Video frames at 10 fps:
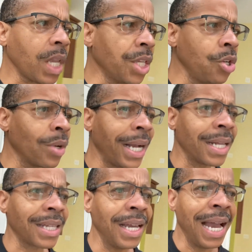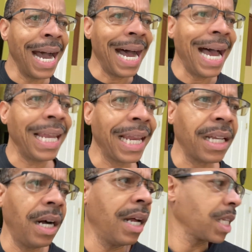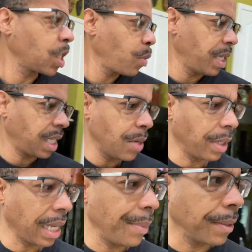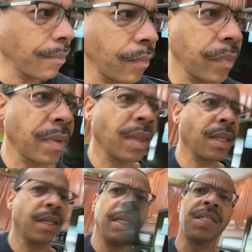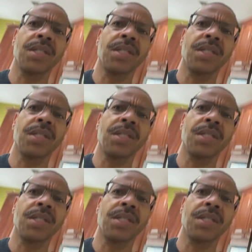You know, guys, I like unsweetened tea with lemon. It's